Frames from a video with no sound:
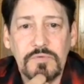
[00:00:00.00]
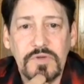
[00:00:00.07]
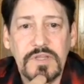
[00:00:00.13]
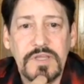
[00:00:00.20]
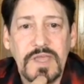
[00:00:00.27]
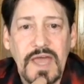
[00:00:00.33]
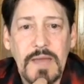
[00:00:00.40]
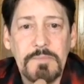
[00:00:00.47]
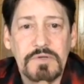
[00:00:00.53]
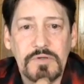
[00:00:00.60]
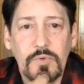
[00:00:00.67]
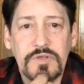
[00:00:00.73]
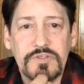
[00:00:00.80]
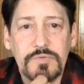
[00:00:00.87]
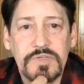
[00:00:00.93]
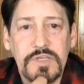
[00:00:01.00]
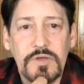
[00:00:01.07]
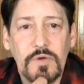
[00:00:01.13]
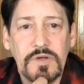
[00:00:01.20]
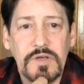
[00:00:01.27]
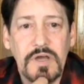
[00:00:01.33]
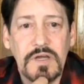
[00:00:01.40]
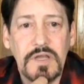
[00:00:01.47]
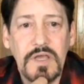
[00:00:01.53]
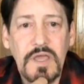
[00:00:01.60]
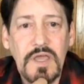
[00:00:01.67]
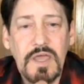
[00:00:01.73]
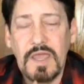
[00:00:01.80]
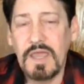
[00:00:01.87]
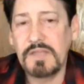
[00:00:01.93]
really happened or what's really going on,
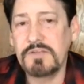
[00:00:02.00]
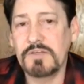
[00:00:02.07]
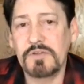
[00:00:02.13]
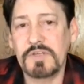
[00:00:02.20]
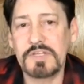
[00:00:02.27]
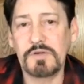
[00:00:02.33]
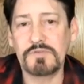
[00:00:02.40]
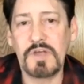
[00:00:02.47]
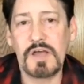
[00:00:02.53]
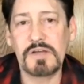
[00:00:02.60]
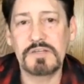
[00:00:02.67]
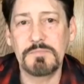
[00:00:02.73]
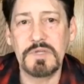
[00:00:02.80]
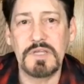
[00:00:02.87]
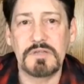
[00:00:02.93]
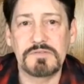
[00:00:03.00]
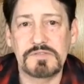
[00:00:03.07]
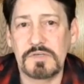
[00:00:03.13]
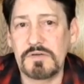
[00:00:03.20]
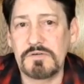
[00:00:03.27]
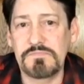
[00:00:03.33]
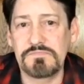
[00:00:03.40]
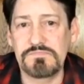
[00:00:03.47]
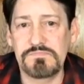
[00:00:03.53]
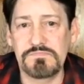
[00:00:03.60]
and they don't talk to me, so